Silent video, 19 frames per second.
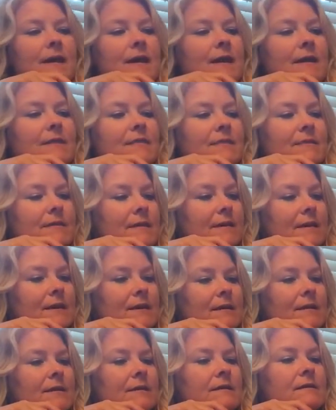And
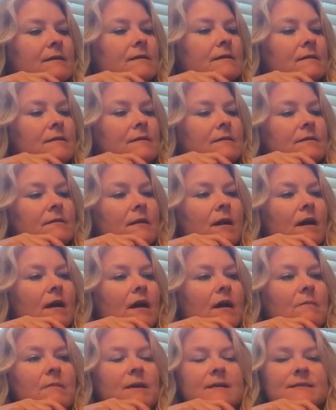then,
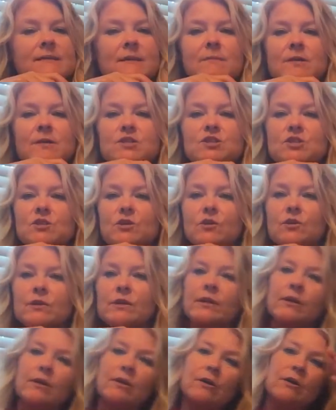as I mentioned
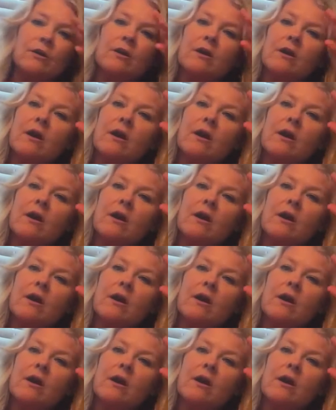earlier,